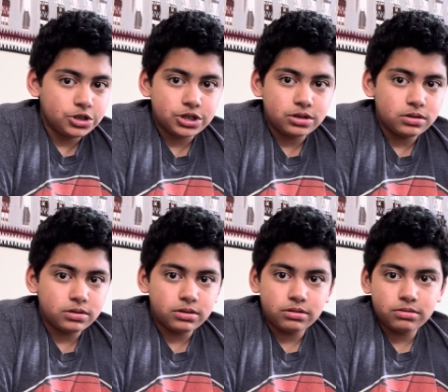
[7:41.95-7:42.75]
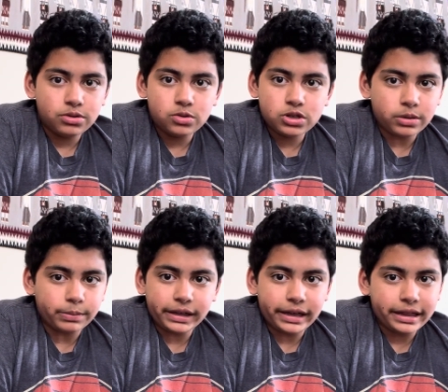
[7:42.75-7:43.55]
just use
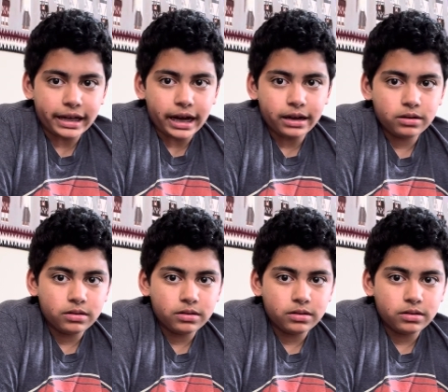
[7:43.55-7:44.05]
something like that.